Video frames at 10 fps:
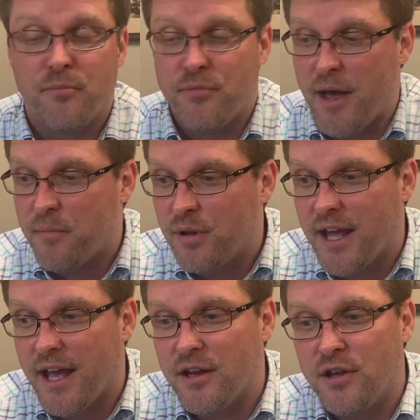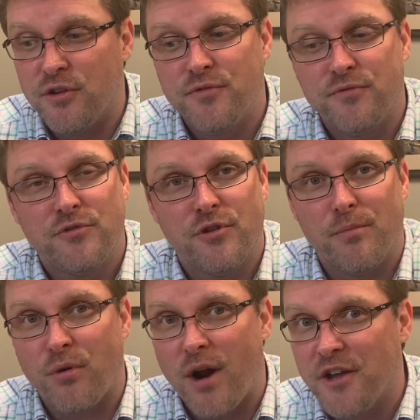That plan is to
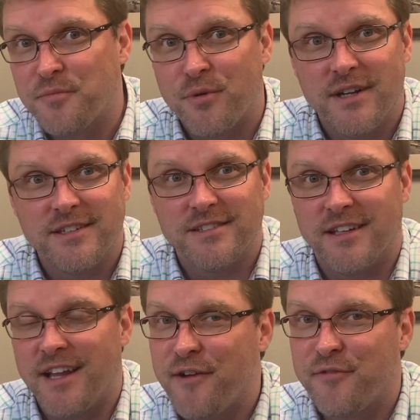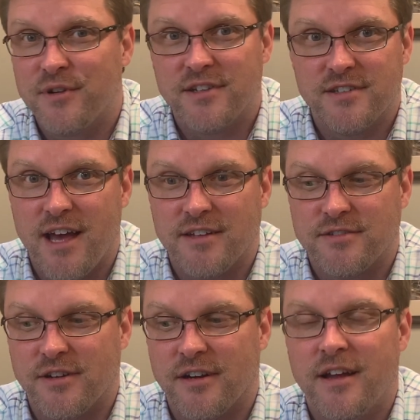prosper us and not for
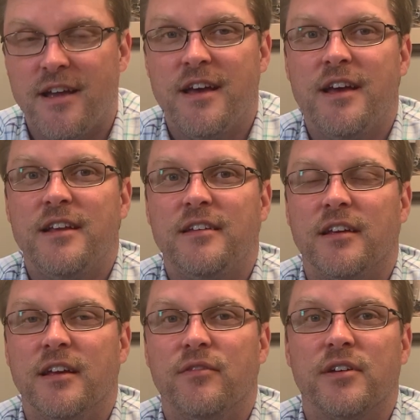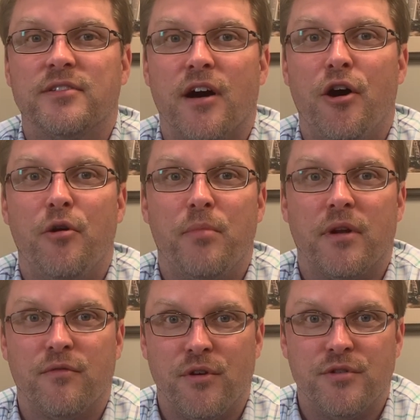disaster, to give us a hope and
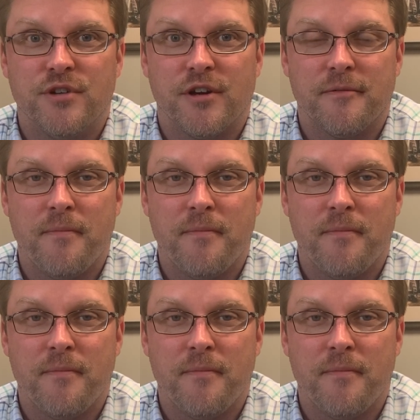a future.